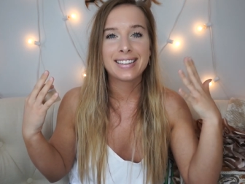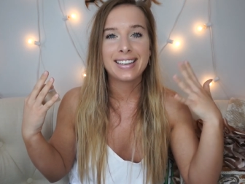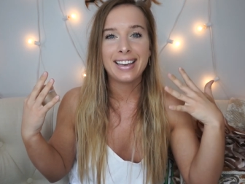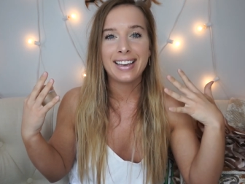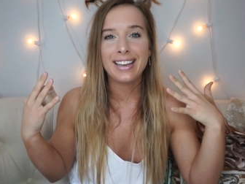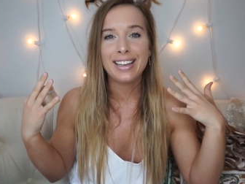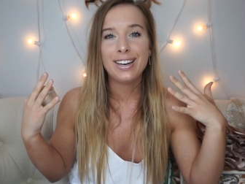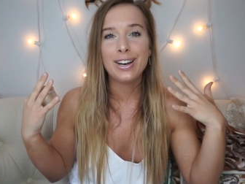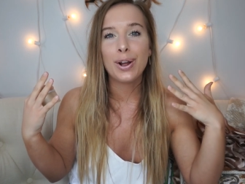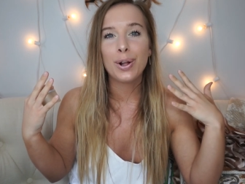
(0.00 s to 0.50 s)

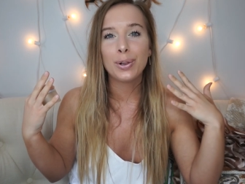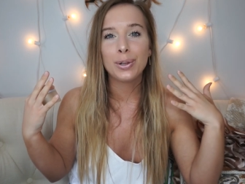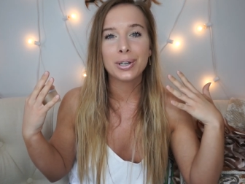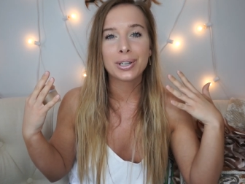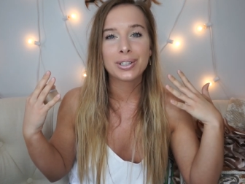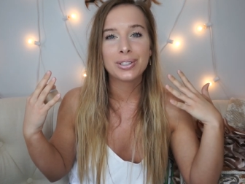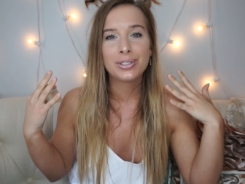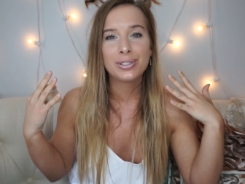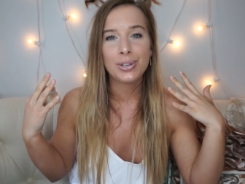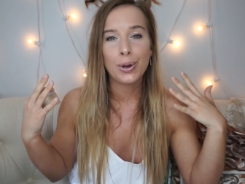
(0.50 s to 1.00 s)
skin
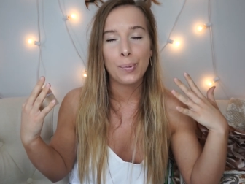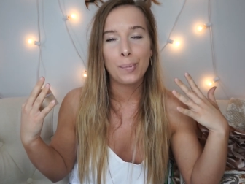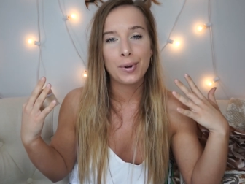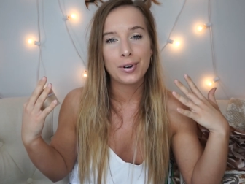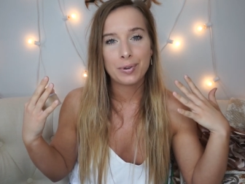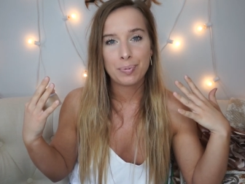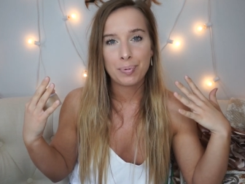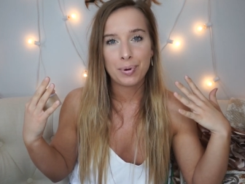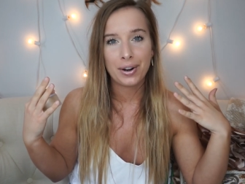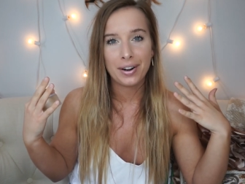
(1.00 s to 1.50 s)
look so
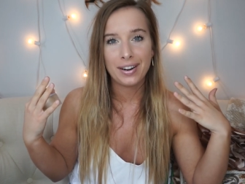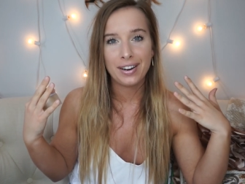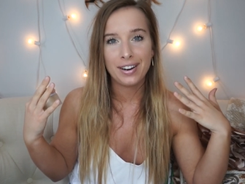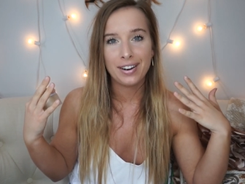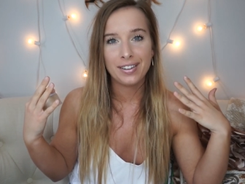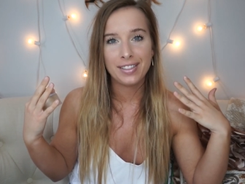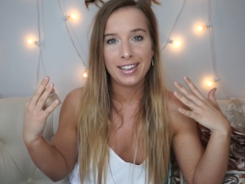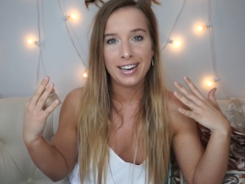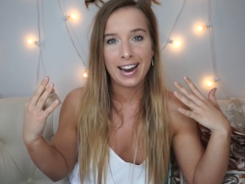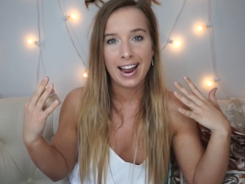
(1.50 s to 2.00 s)
much
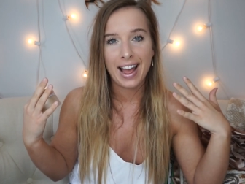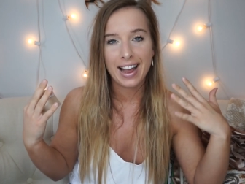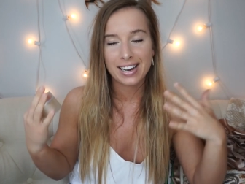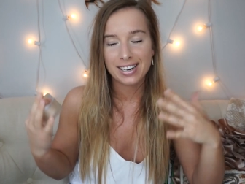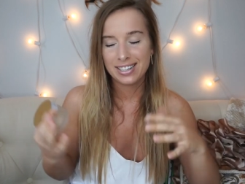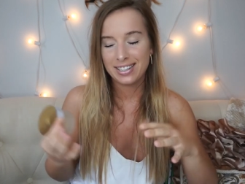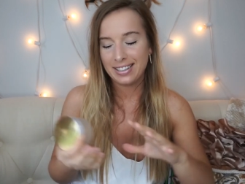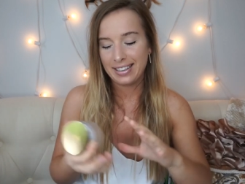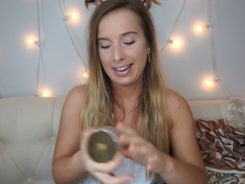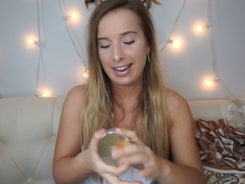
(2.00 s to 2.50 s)
prettier than it
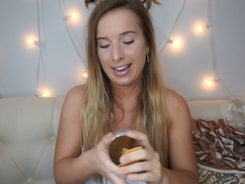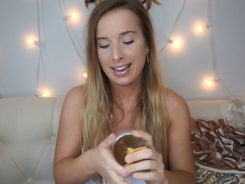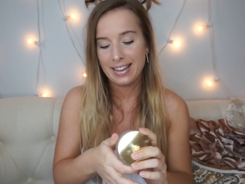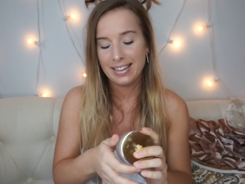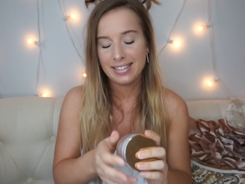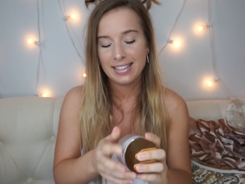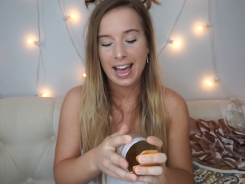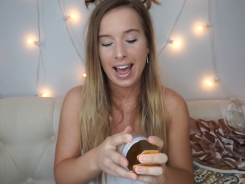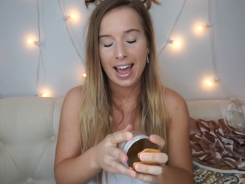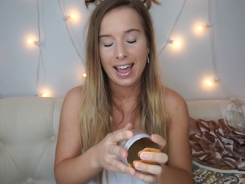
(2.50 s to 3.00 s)
actually
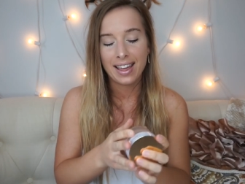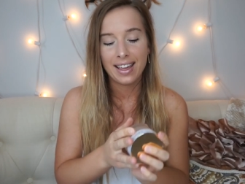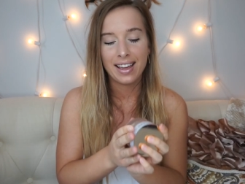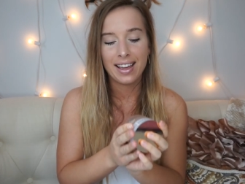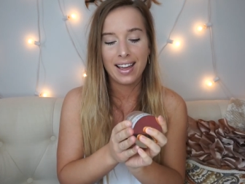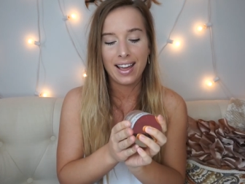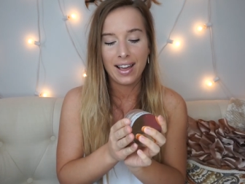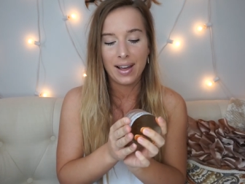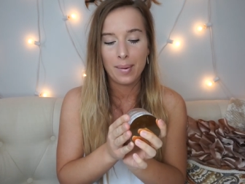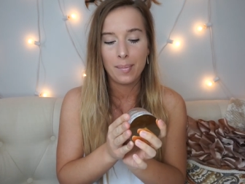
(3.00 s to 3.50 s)
is.
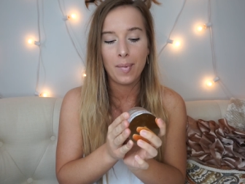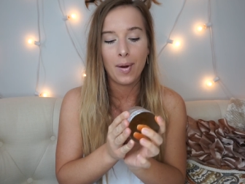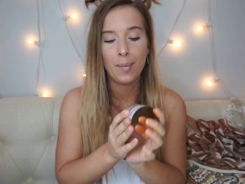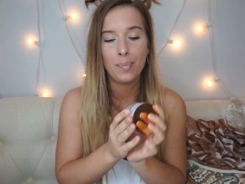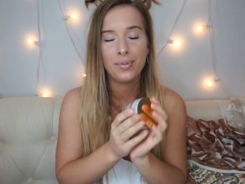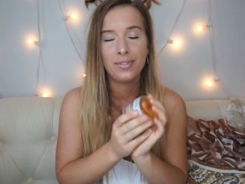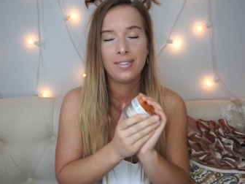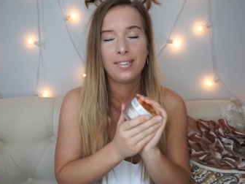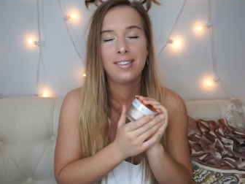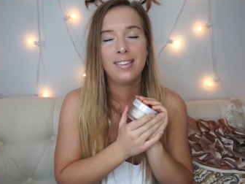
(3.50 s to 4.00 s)
I am
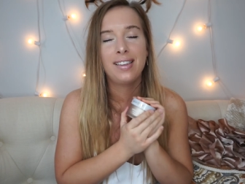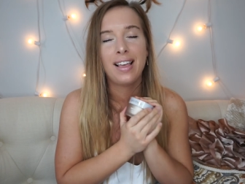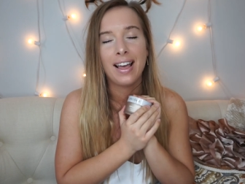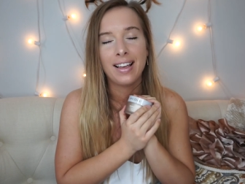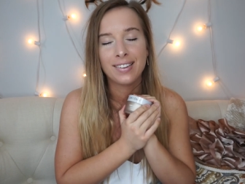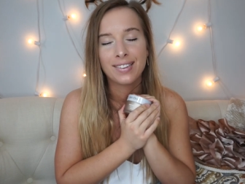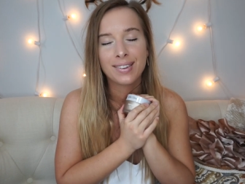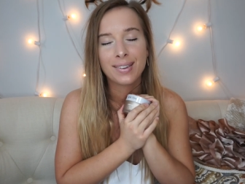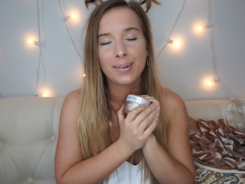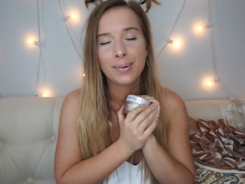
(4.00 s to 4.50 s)

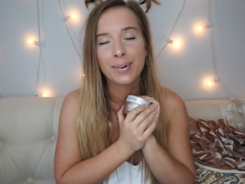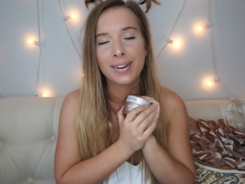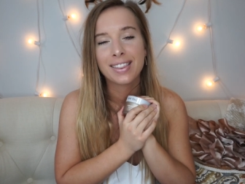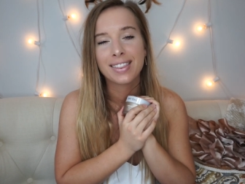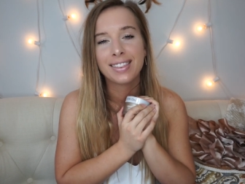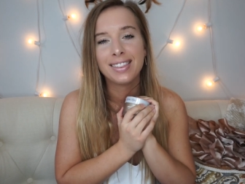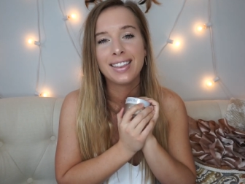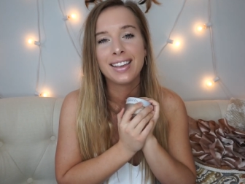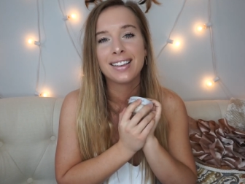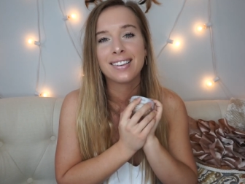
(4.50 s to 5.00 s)
obsessed
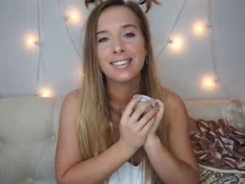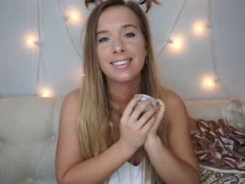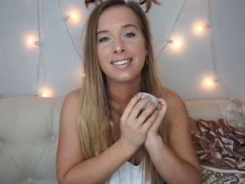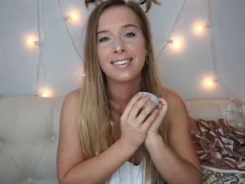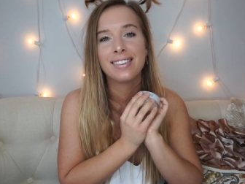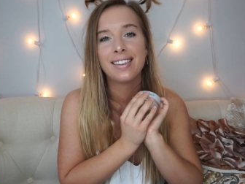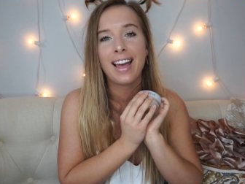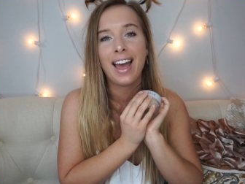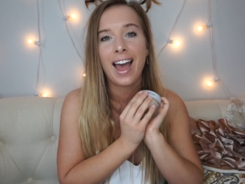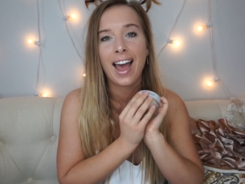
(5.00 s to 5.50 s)
with
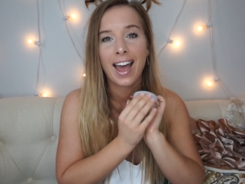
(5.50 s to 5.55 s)
this.